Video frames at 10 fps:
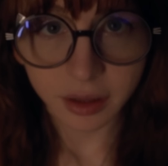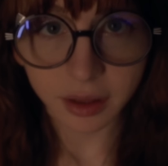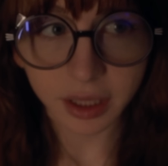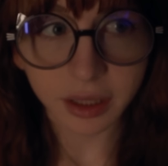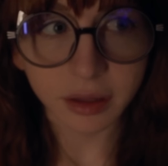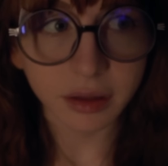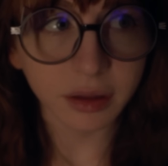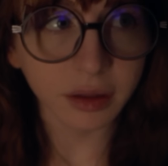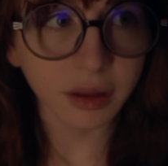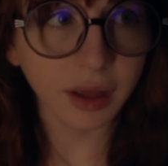Like,
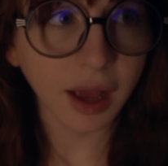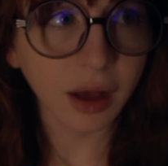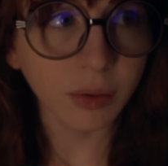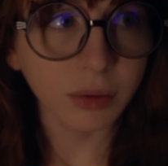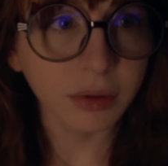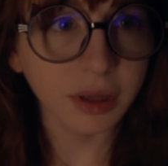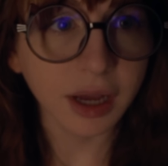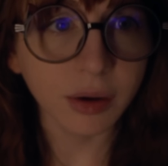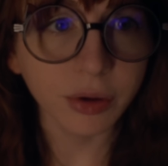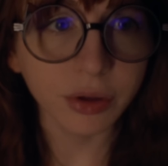how
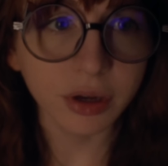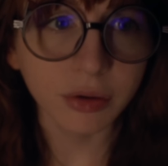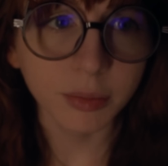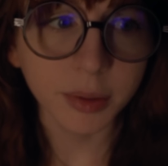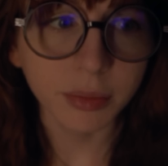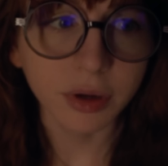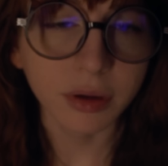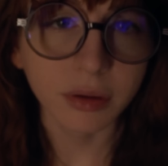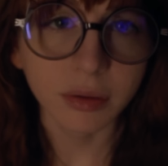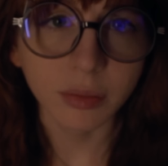are you going to remember
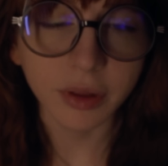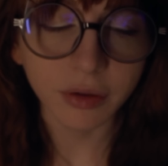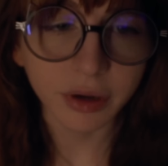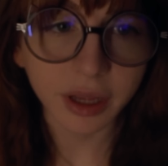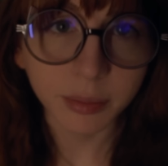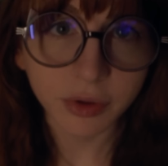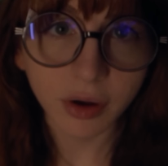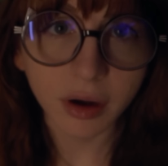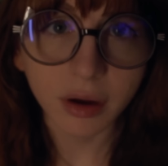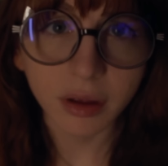what their names are?